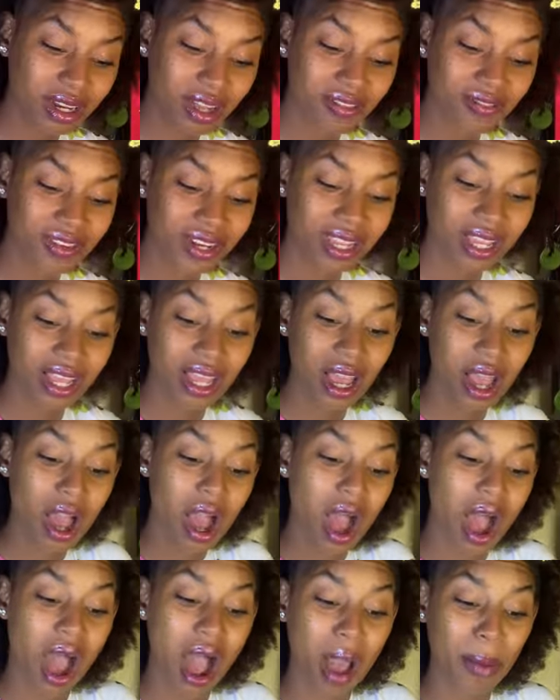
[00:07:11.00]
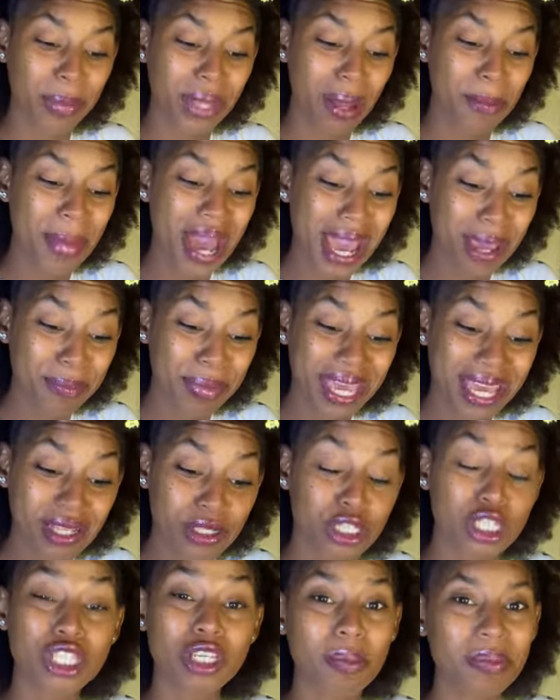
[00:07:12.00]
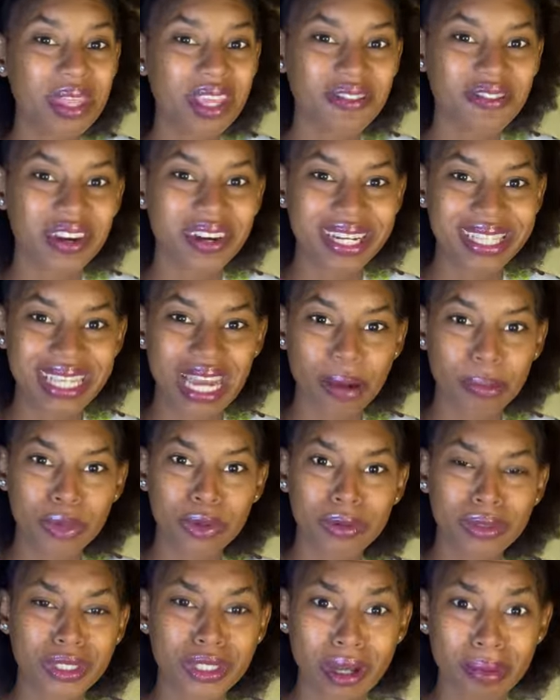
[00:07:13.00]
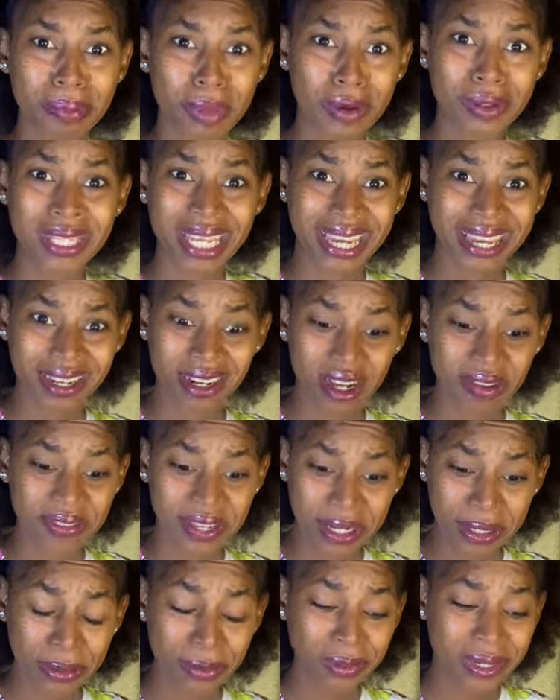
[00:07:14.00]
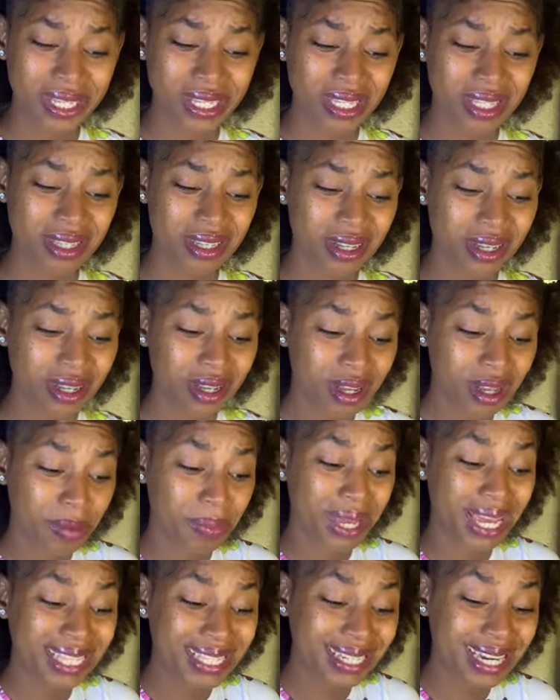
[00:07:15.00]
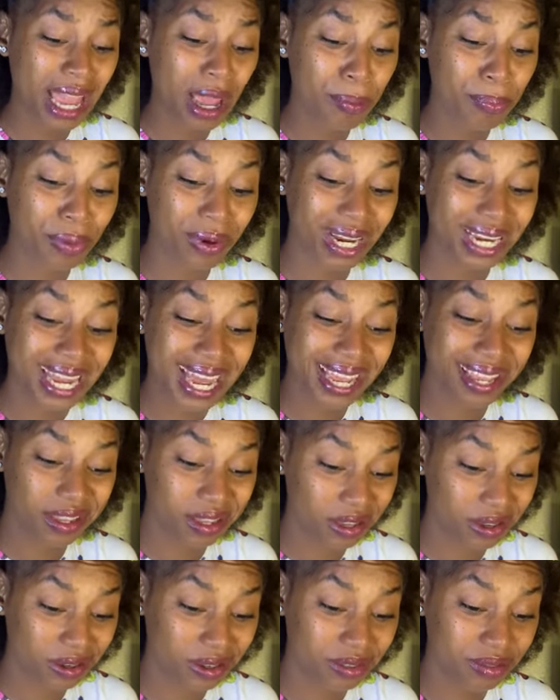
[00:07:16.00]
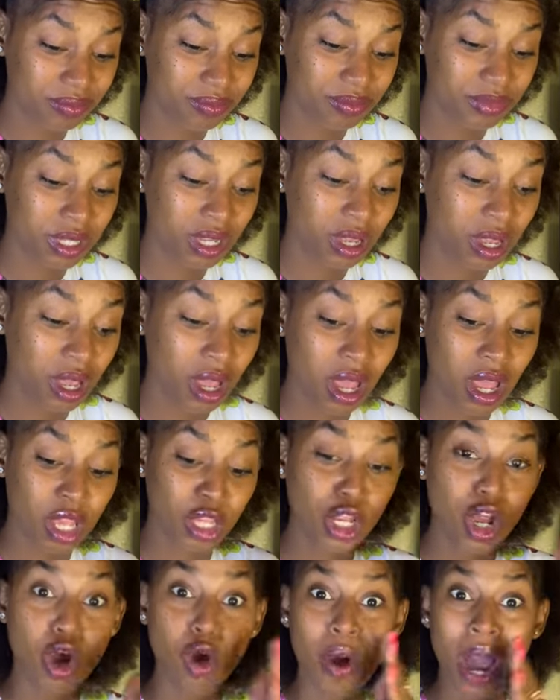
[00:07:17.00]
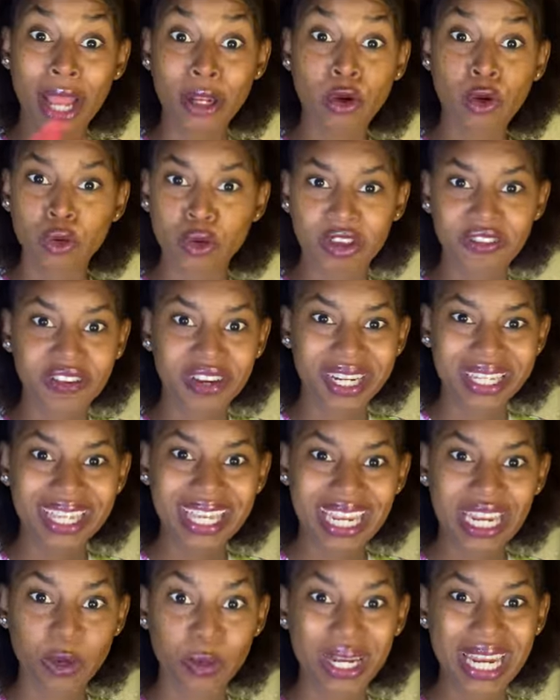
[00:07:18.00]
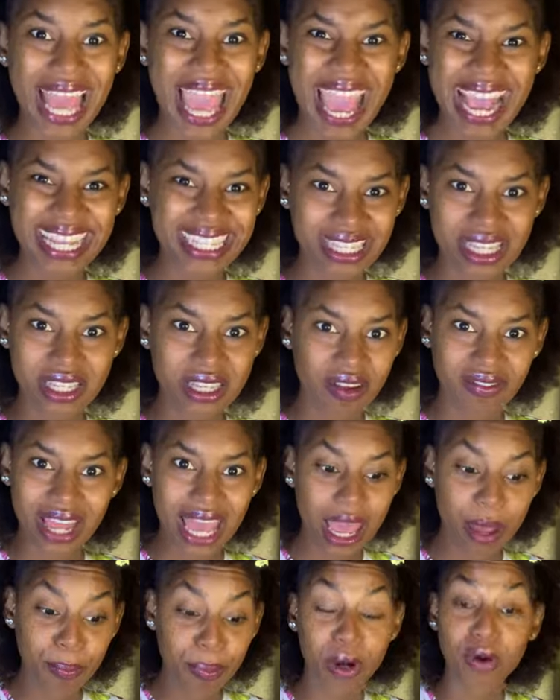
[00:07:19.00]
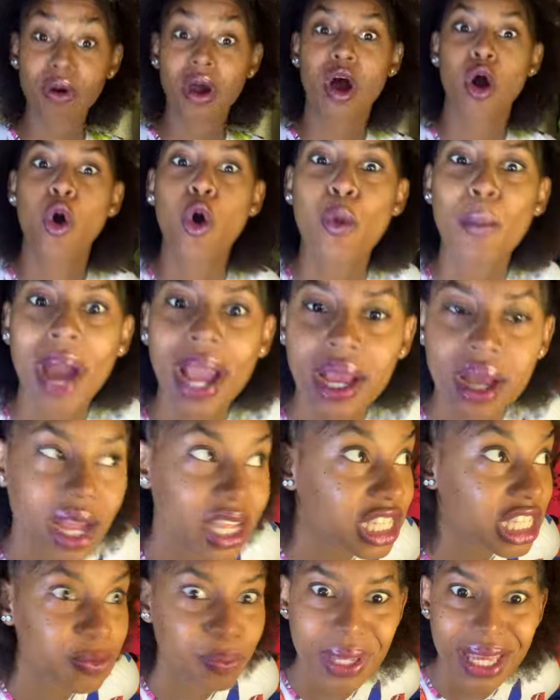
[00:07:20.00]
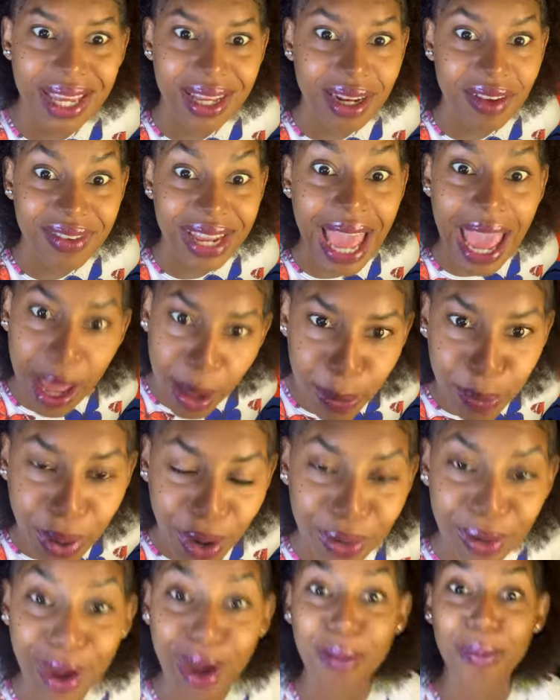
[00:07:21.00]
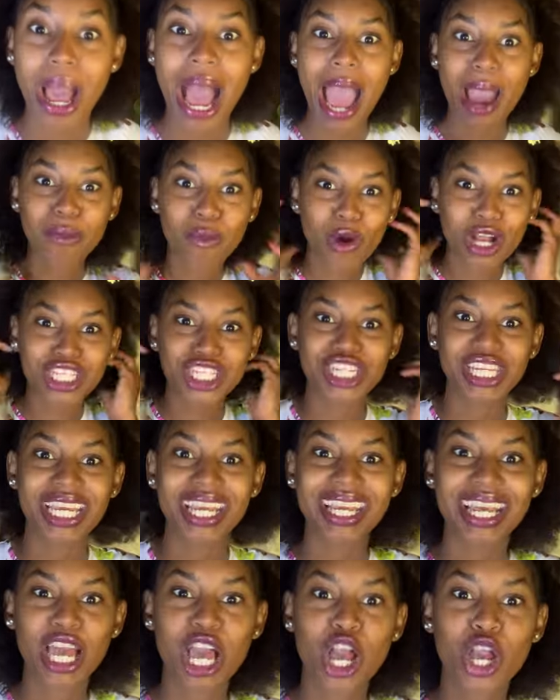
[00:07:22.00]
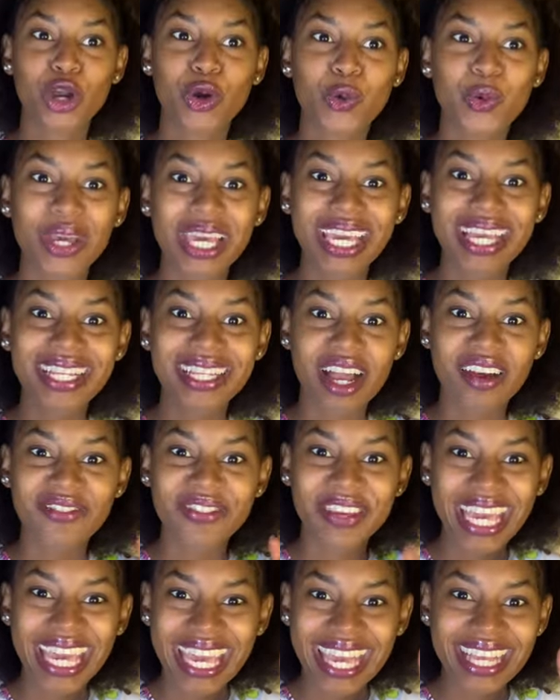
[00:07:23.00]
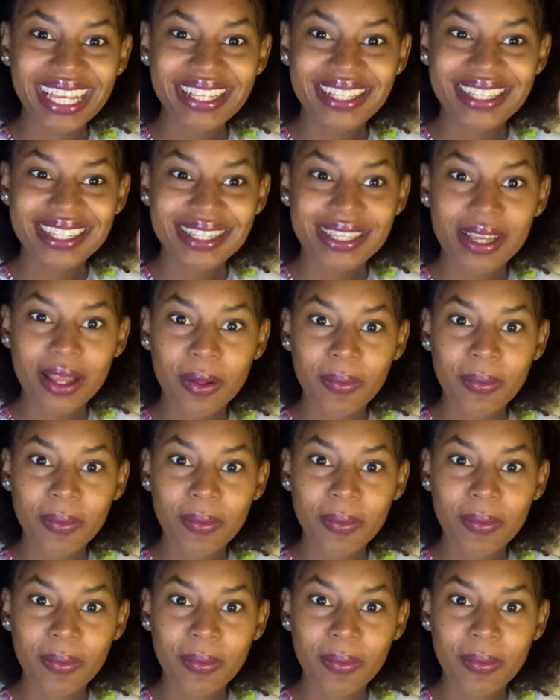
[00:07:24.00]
of all, you might be into something very taboo, something about taking off your clothes. But getting the Emperor like you. No, I don't know if you're dealing with the exes of the Emperor. Oh my God, speaking of the Emperor, I'm watching Queen of Kings,